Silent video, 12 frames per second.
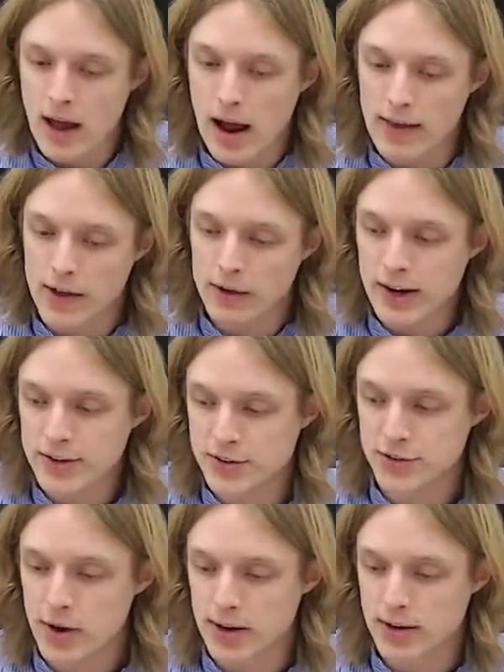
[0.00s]
And they're
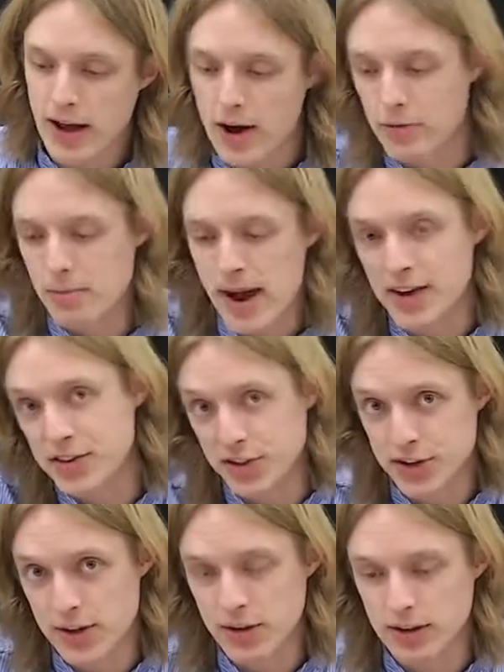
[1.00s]
each trying to outmatch
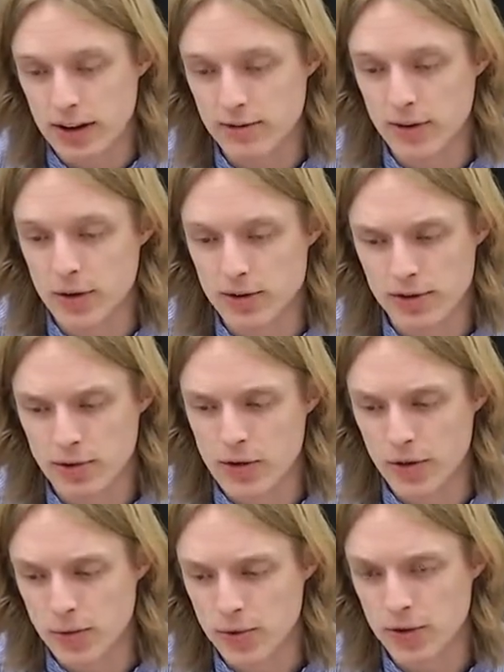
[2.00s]
each other in influence
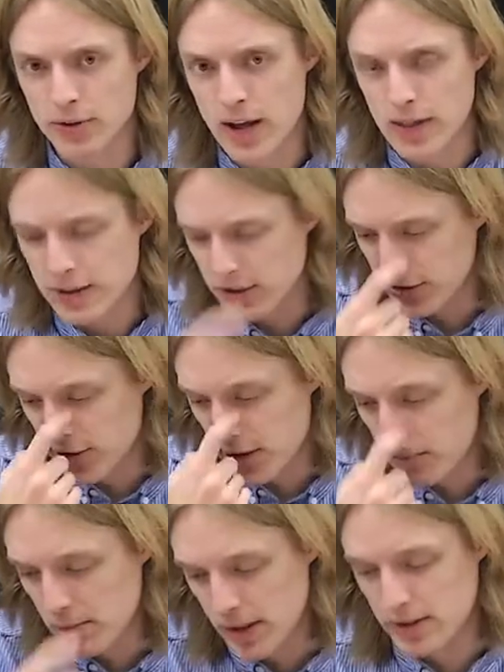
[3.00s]
around the world. Now, this is
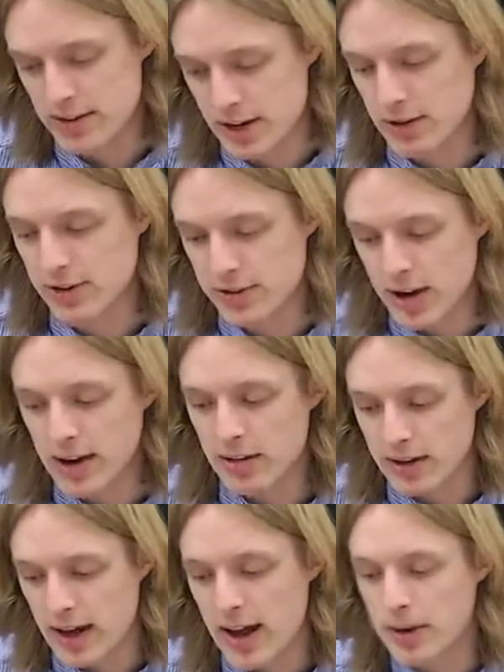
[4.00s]
not a
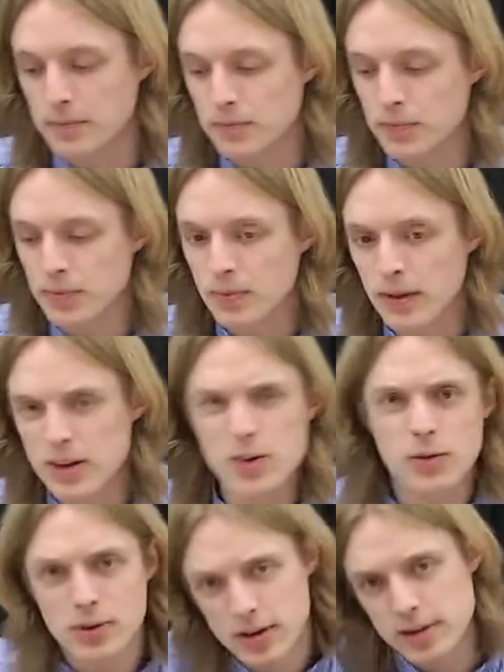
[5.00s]
military-style game.
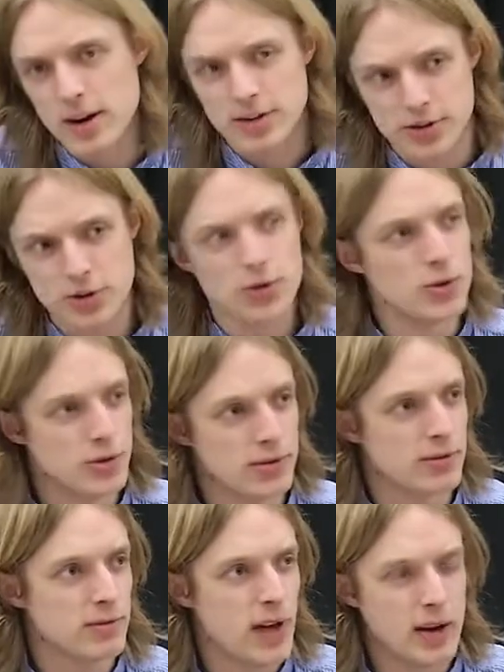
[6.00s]
You conduct
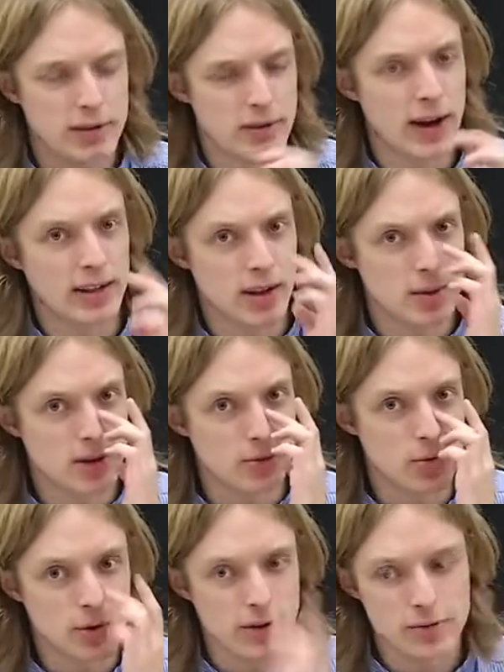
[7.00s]
coups and fight limited
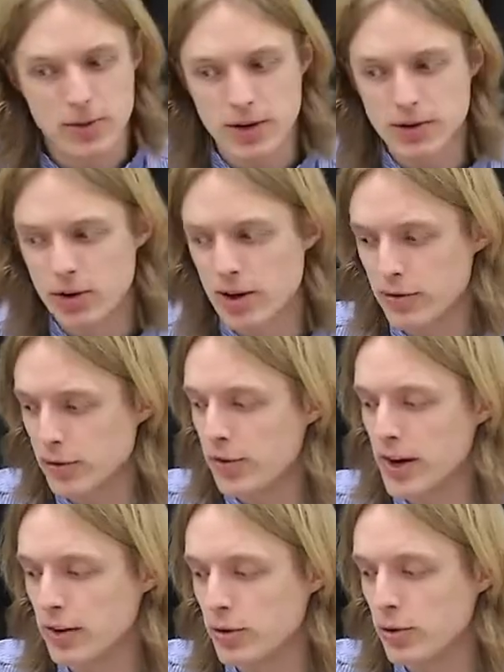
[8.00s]
wars, but you don't ever
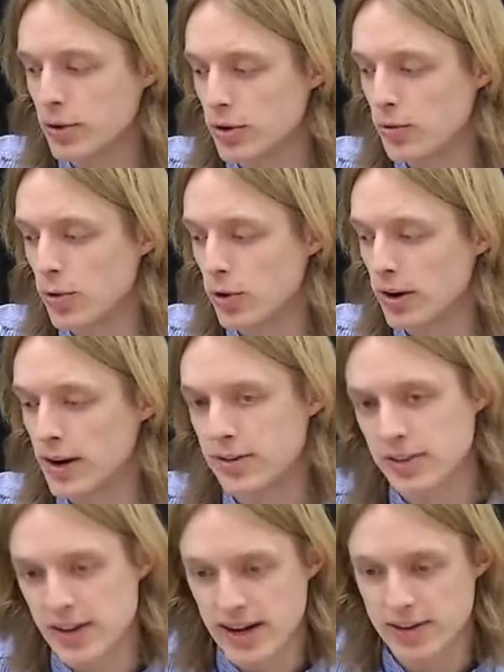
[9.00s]
fight a nuclear war
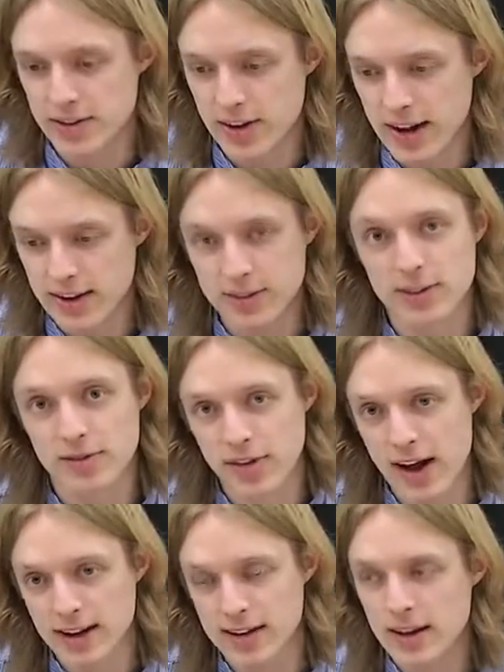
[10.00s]
against the United States. In
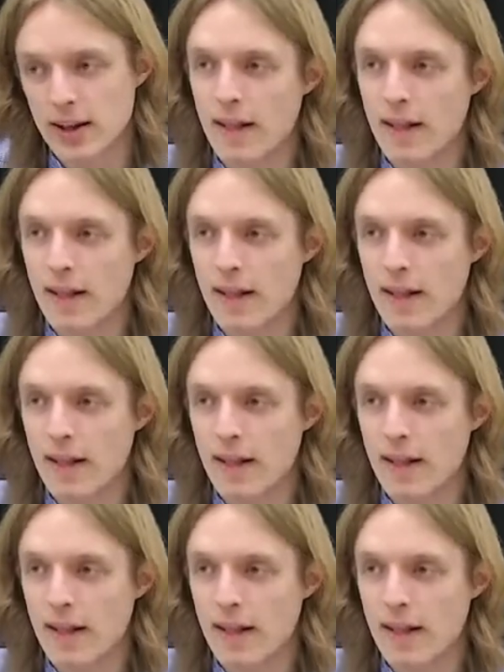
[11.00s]
fact,